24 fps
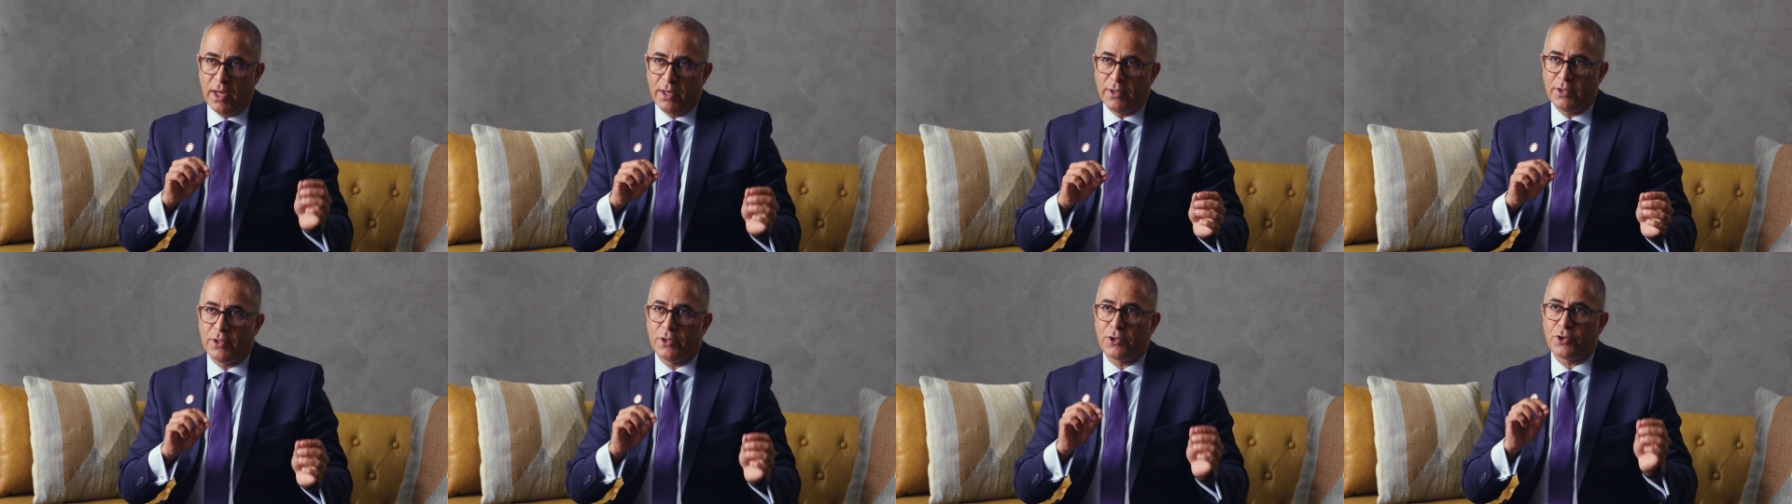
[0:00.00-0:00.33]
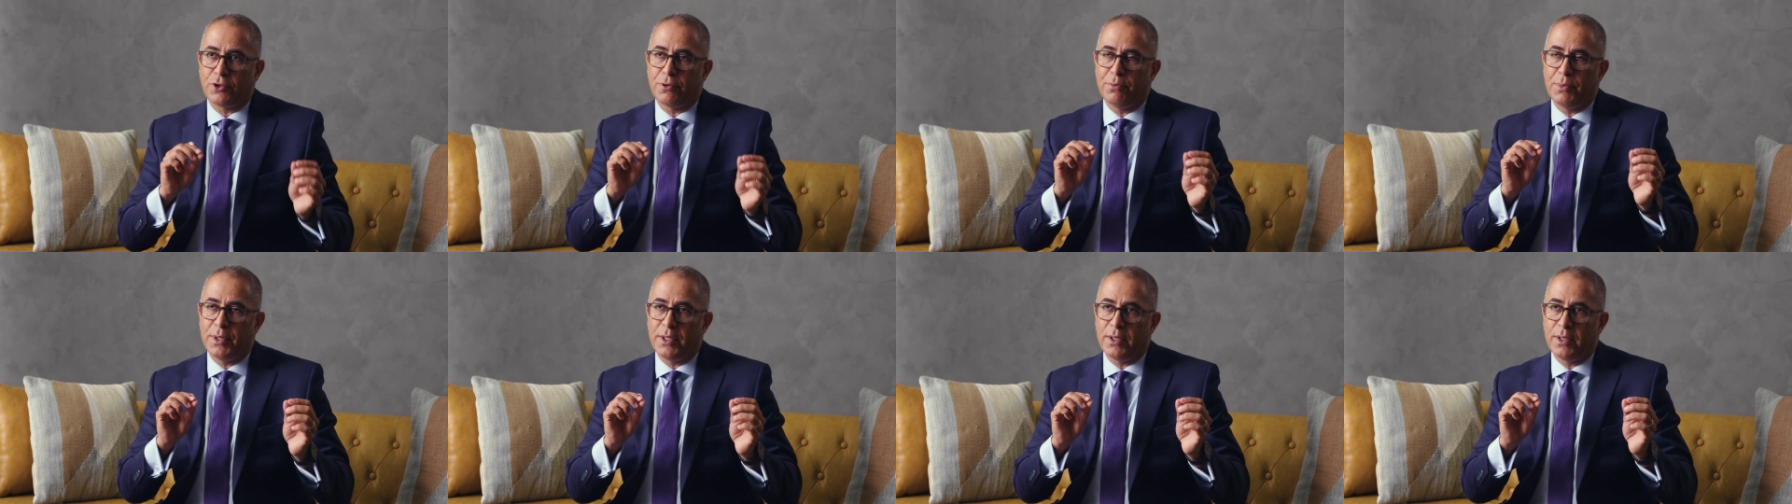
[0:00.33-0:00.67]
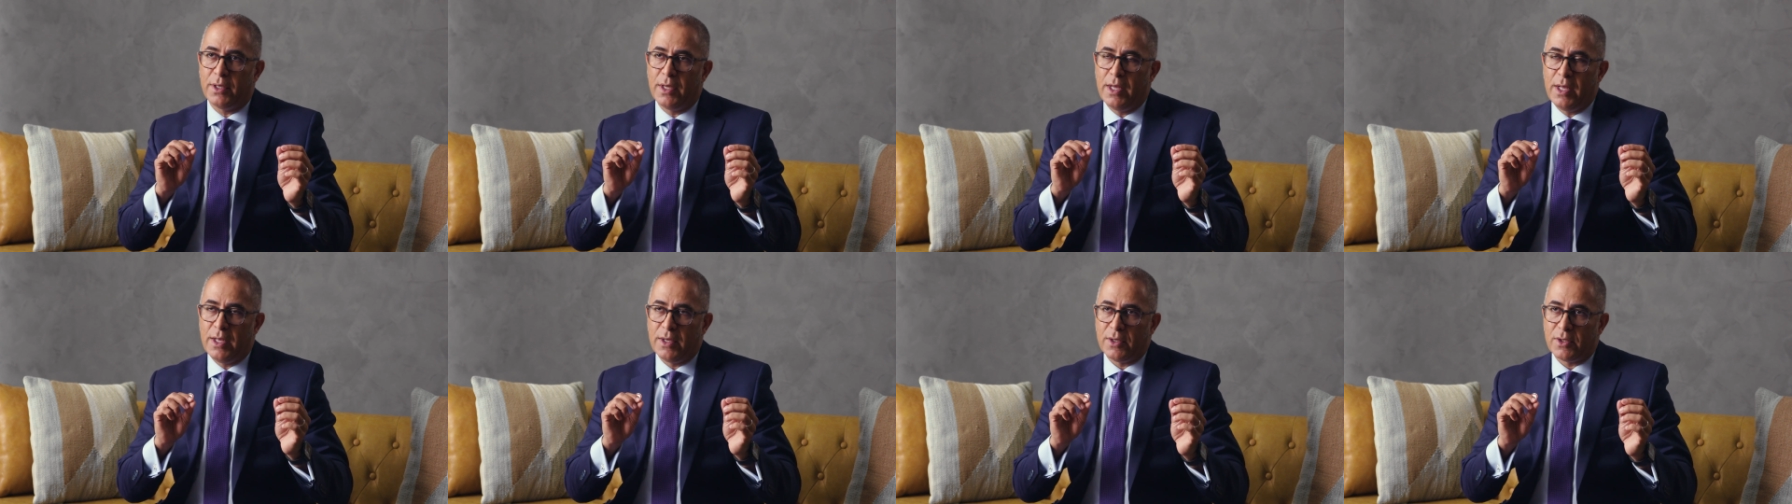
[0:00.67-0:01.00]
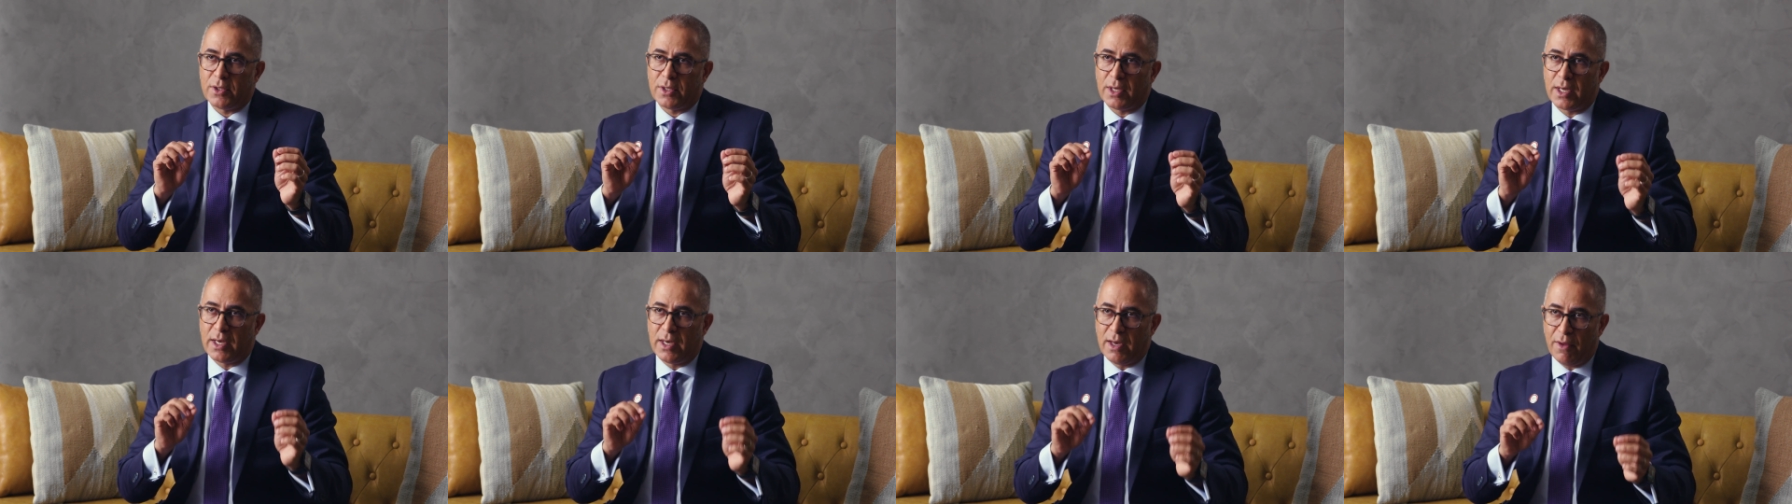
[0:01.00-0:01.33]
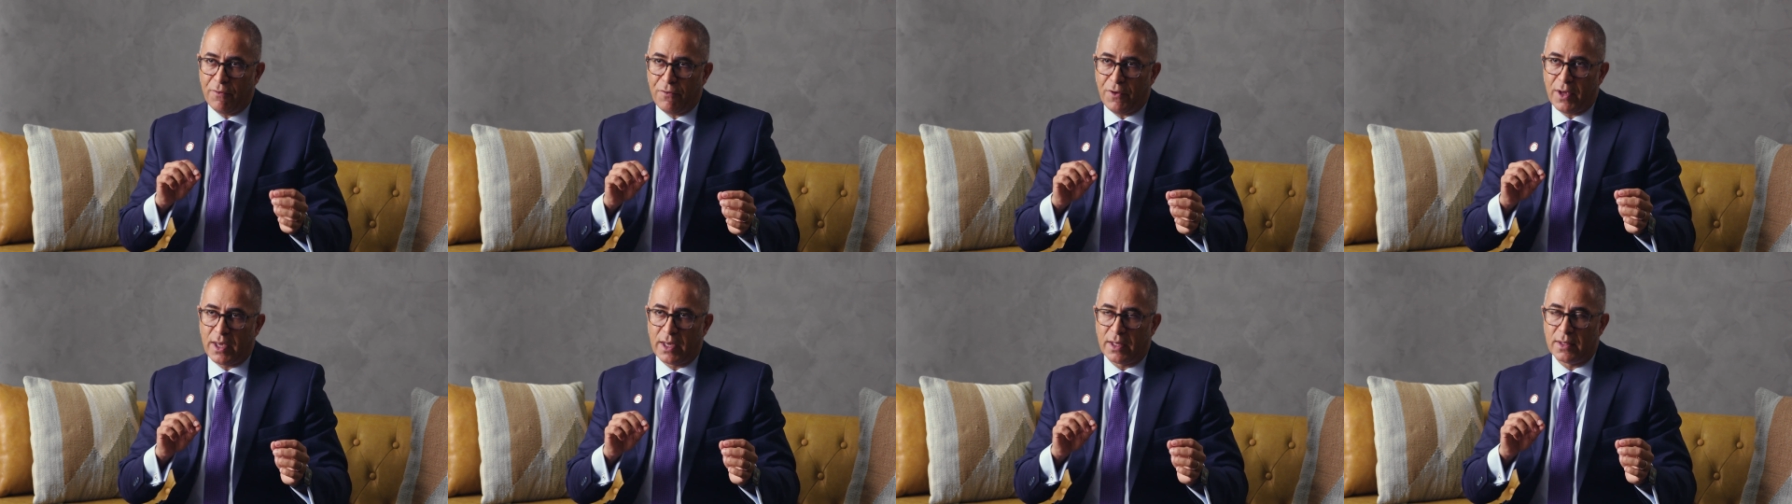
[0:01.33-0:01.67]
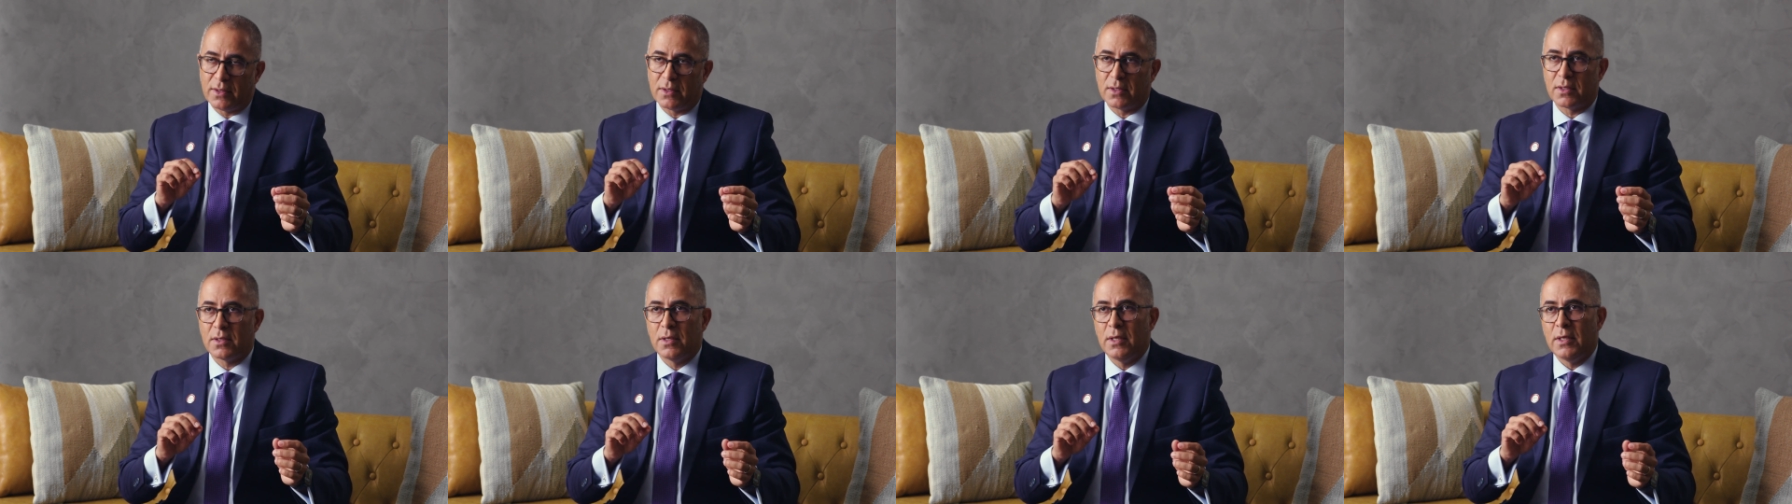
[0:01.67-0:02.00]
undetermined
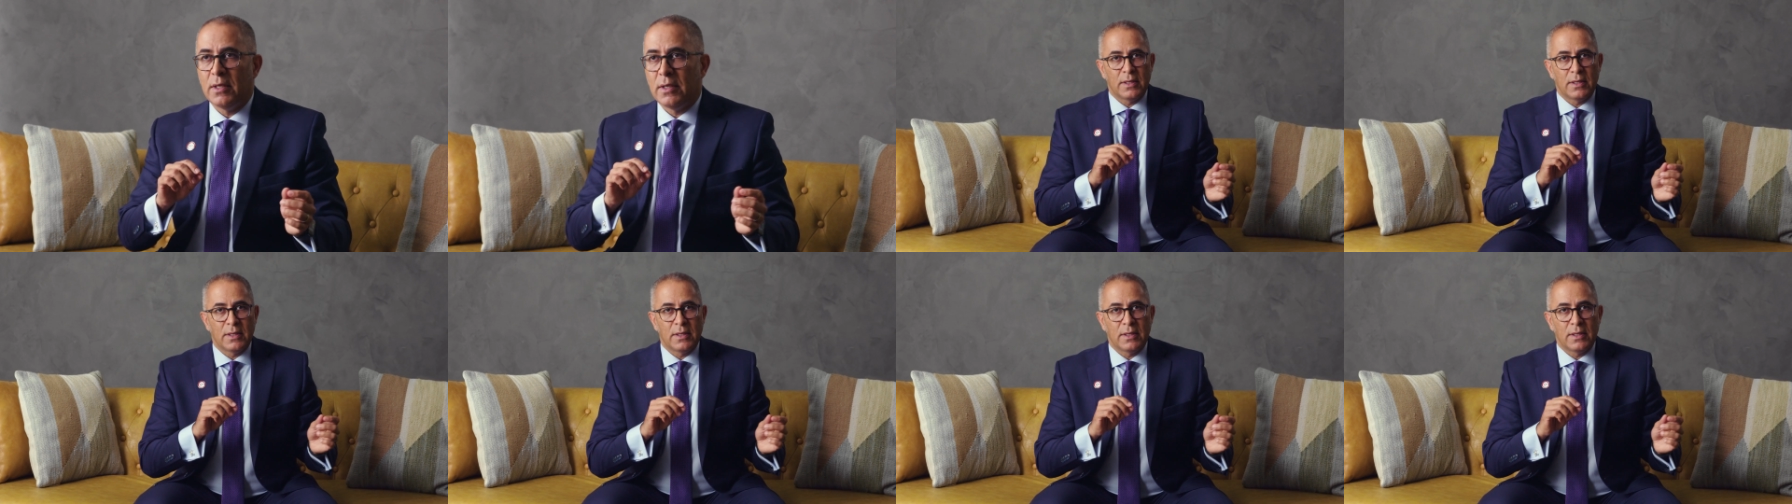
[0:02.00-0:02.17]
significance